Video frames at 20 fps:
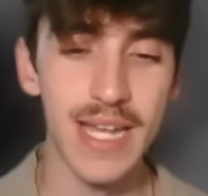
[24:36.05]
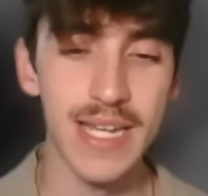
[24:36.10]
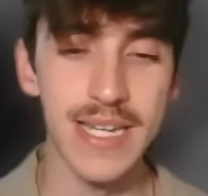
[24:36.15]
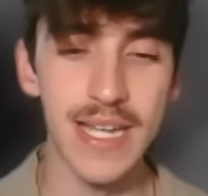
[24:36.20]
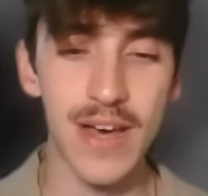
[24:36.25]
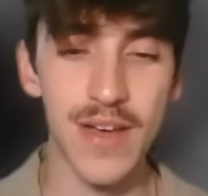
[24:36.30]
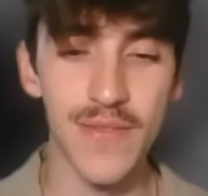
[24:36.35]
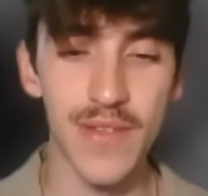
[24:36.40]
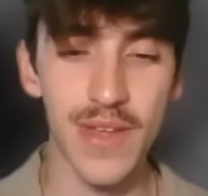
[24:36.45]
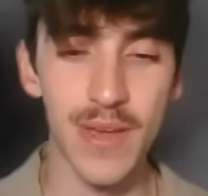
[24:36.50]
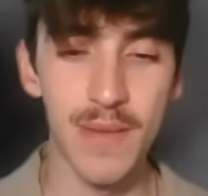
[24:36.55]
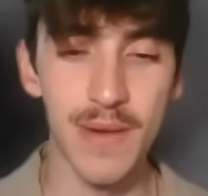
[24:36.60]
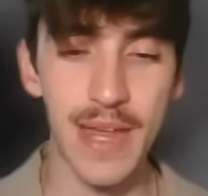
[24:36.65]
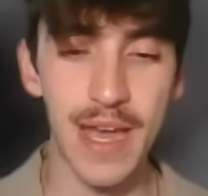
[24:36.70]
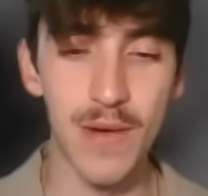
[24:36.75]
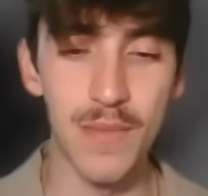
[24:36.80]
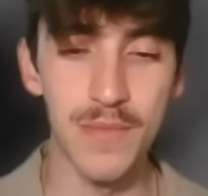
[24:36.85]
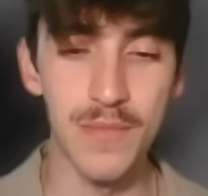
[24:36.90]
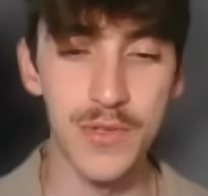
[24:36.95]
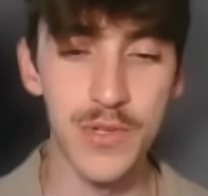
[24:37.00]
Talonflame
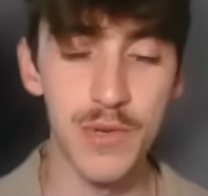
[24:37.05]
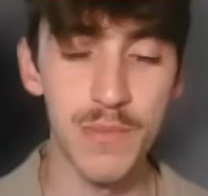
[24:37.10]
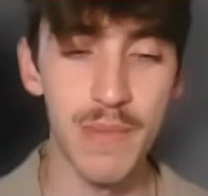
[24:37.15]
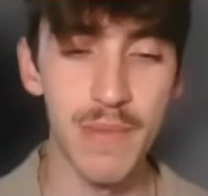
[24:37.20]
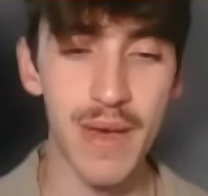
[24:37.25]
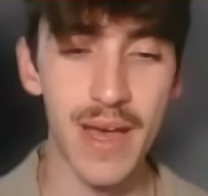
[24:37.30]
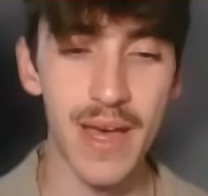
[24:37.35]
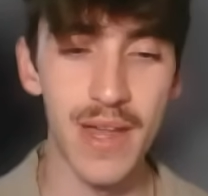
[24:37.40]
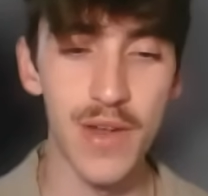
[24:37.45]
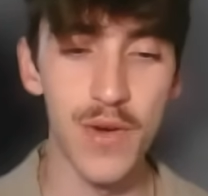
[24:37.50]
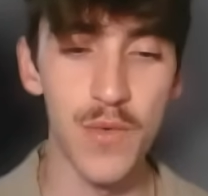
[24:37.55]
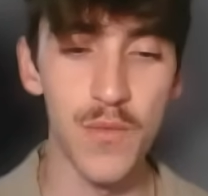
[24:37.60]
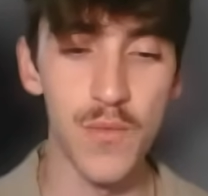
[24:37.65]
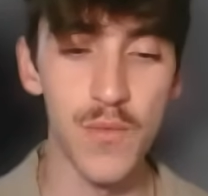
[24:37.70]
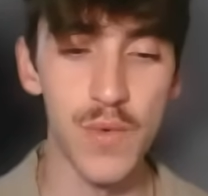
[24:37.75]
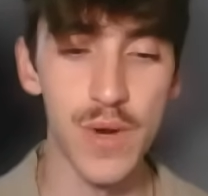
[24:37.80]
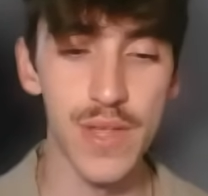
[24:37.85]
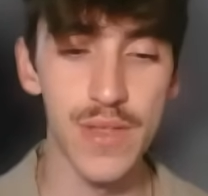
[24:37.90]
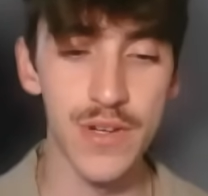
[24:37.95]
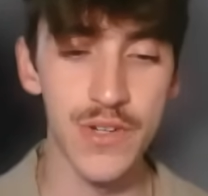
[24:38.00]
now to be met
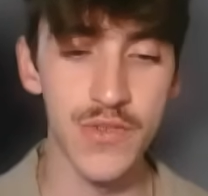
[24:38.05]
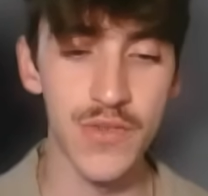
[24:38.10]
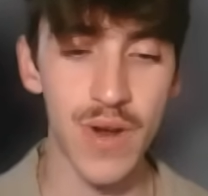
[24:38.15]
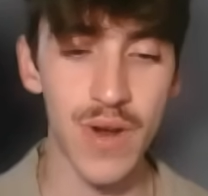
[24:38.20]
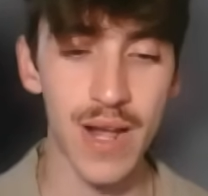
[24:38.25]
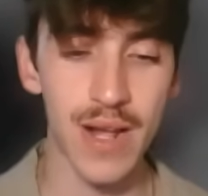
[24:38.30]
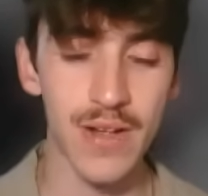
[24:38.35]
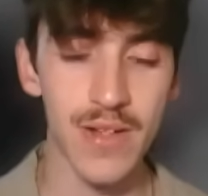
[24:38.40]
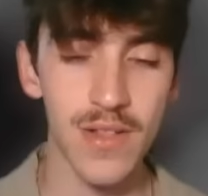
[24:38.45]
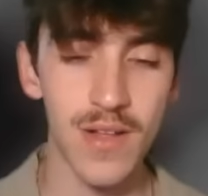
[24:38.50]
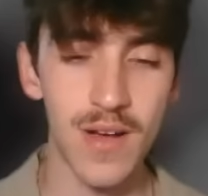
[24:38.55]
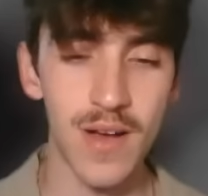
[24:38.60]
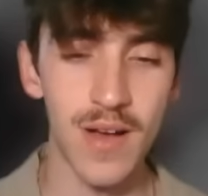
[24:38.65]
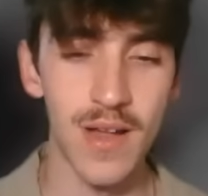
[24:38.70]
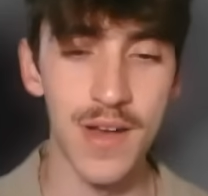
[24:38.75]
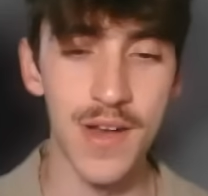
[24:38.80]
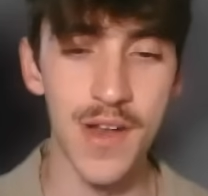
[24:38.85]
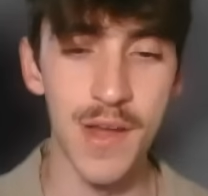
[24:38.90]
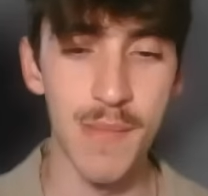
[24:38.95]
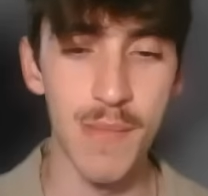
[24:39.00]
with Dragon Claw
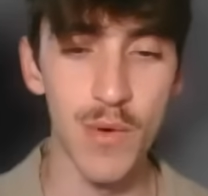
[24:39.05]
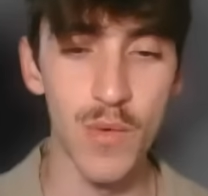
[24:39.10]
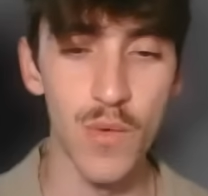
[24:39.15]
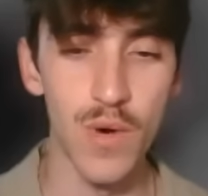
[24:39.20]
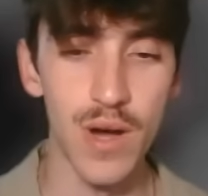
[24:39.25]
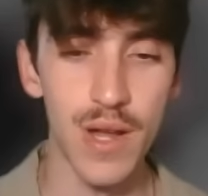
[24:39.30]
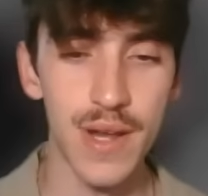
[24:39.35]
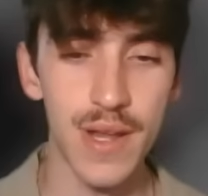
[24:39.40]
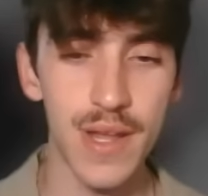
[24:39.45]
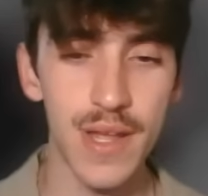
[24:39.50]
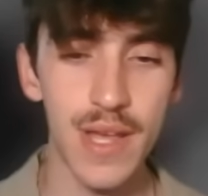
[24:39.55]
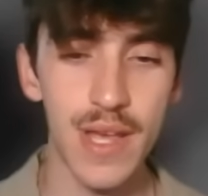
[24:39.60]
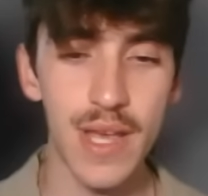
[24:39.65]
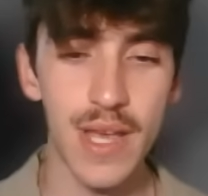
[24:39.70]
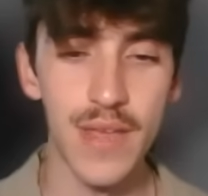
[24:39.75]
number 1.